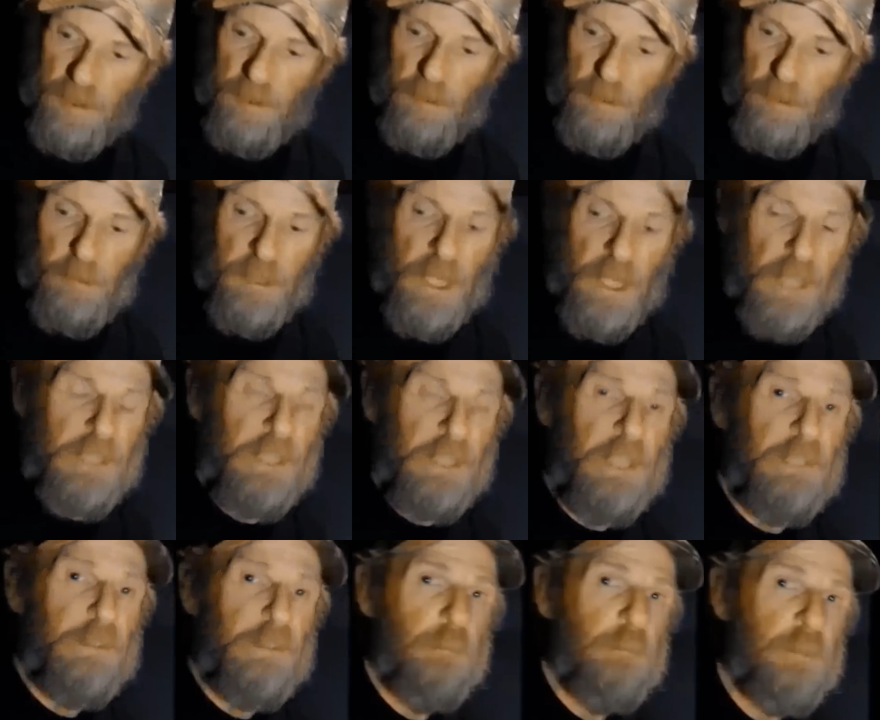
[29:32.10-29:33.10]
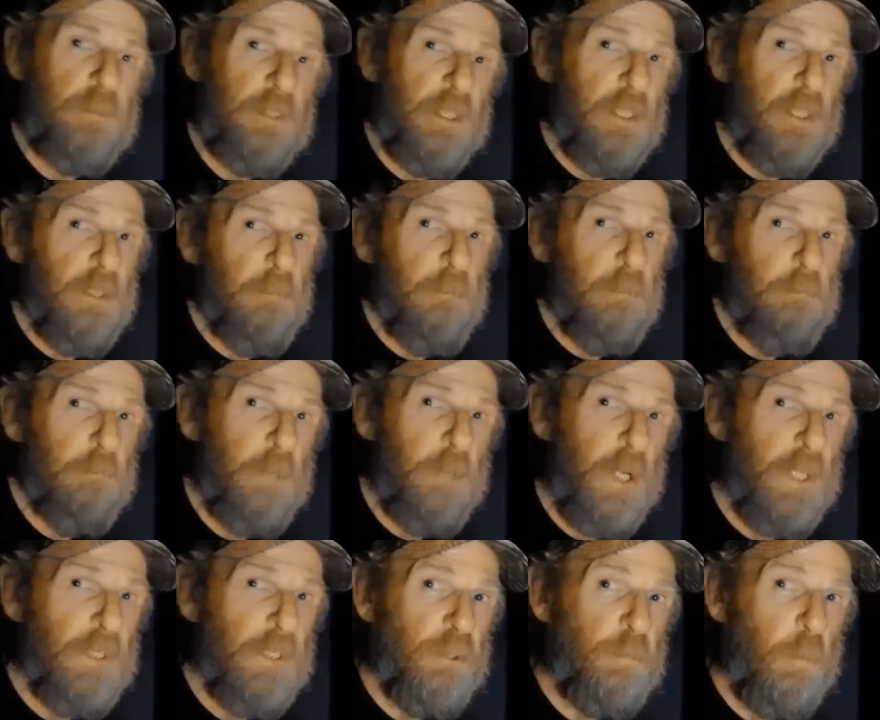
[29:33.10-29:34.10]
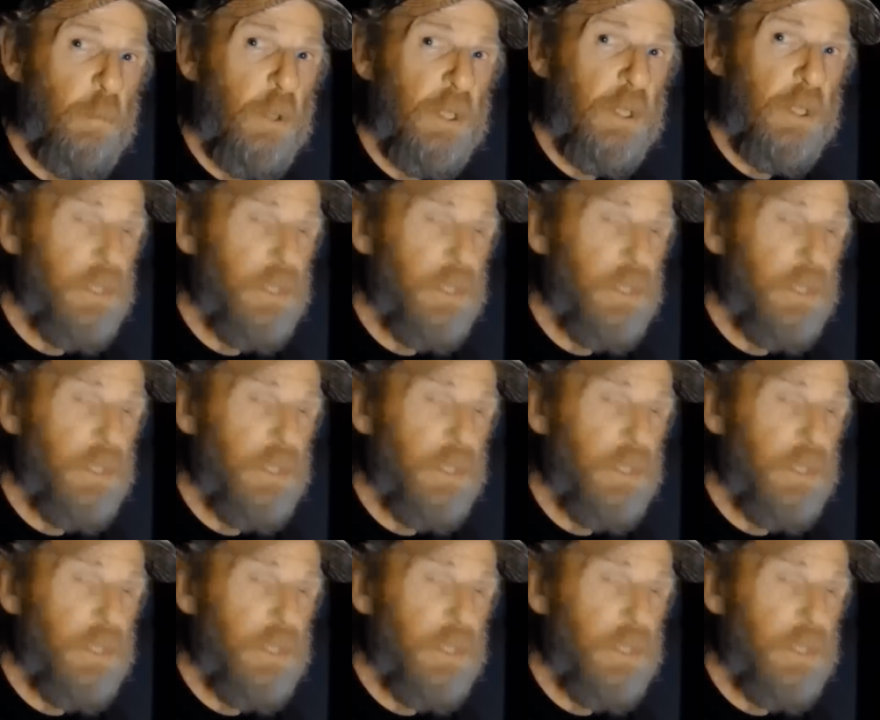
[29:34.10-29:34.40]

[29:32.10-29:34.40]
We got to get some sleep, but I just wanted to